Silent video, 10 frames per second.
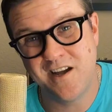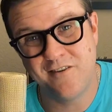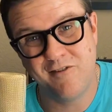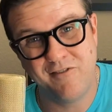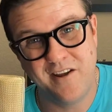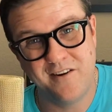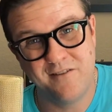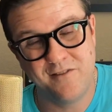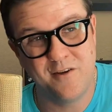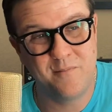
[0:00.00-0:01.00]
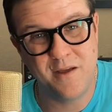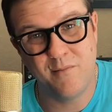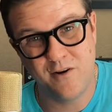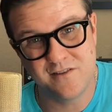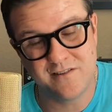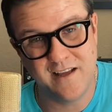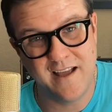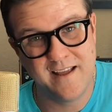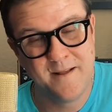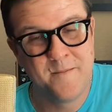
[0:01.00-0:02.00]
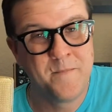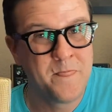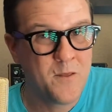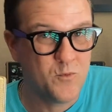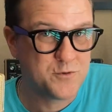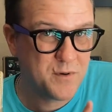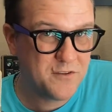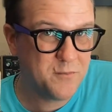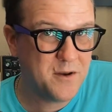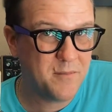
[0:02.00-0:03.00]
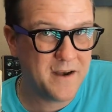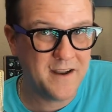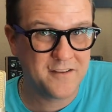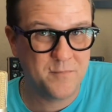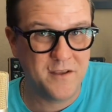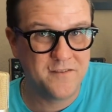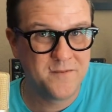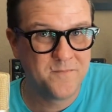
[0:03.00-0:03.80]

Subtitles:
of a fan of the ping pong delay. Which brings me to my next piece.